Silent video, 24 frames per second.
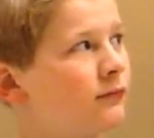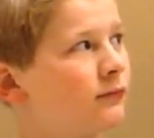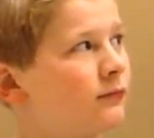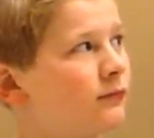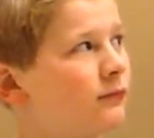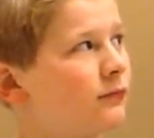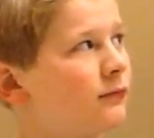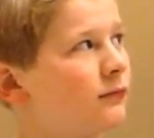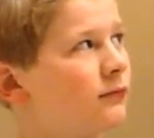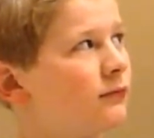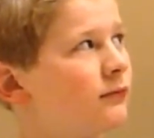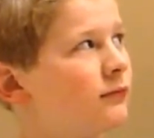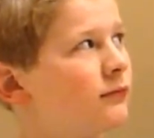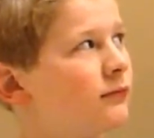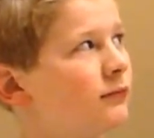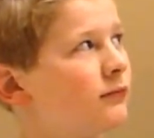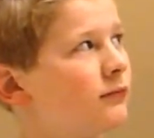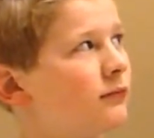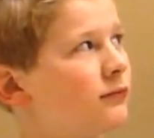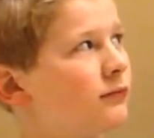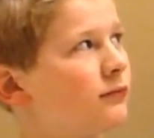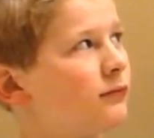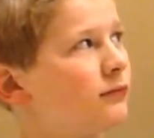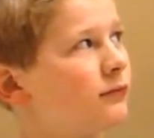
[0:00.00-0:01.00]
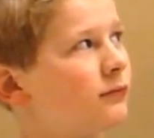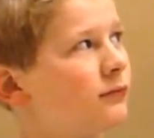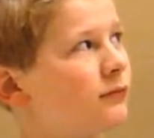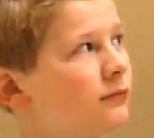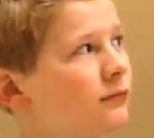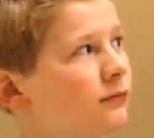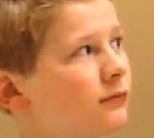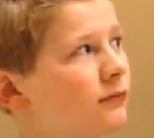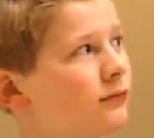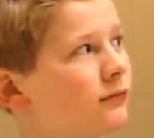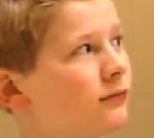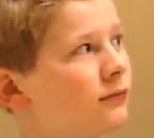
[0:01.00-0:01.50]

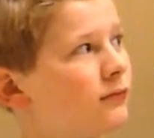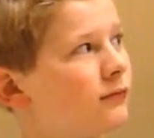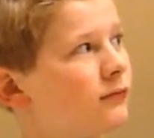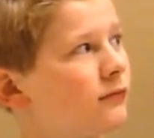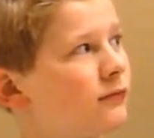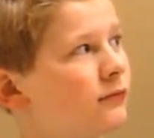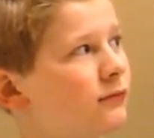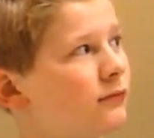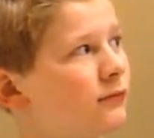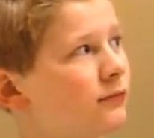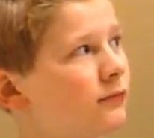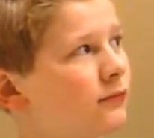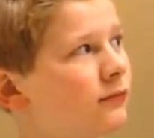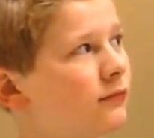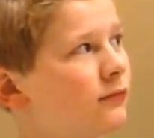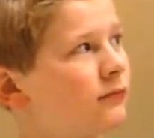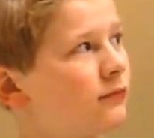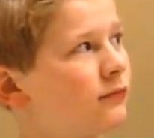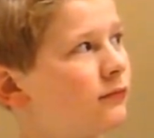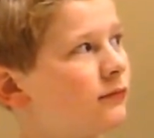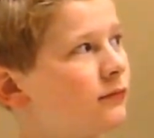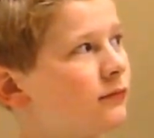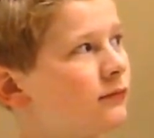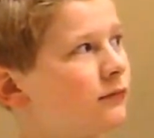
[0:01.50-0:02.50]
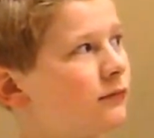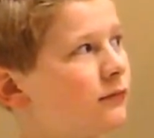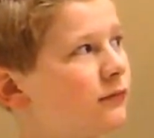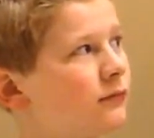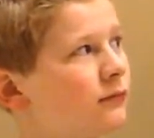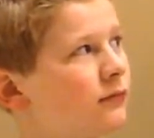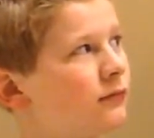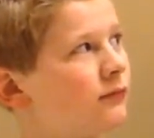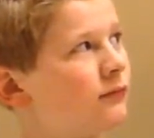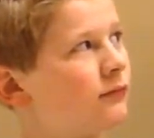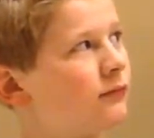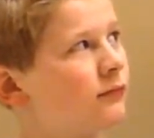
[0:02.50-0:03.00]

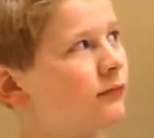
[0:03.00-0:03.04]
No words are spoken by the person on screen.